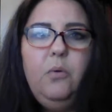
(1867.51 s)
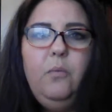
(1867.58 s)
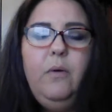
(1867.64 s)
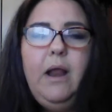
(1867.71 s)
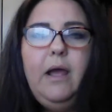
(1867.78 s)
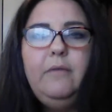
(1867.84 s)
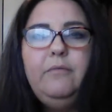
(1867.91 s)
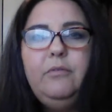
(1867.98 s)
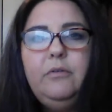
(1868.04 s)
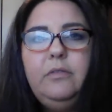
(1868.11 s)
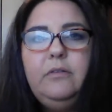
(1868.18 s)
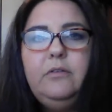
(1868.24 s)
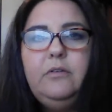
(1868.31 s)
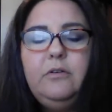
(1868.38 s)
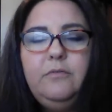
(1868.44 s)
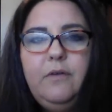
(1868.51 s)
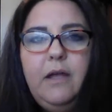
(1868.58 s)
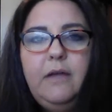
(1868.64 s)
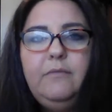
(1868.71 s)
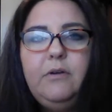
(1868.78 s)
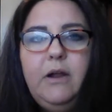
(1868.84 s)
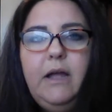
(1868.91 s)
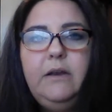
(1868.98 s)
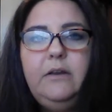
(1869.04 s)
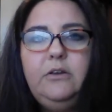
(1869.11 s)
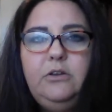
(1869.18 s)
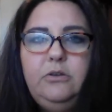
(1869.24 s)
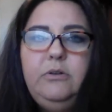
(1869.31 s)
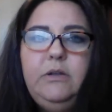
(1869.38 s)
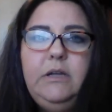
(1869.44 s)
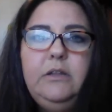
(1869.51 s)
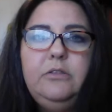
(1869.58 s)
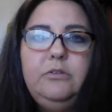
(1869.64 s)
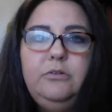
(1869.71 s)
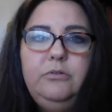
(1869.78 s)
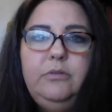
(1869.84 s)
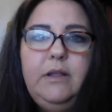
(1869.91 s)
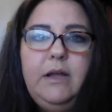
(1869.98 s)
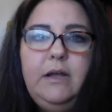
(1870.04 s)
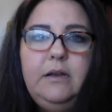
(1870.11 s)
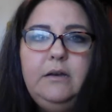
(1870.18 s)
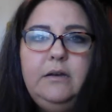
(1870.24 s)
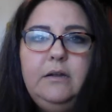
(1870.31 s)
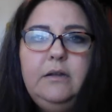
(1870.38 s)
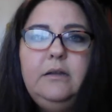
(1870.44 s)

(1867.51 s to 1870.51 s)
whatever the survivor had to do to get through that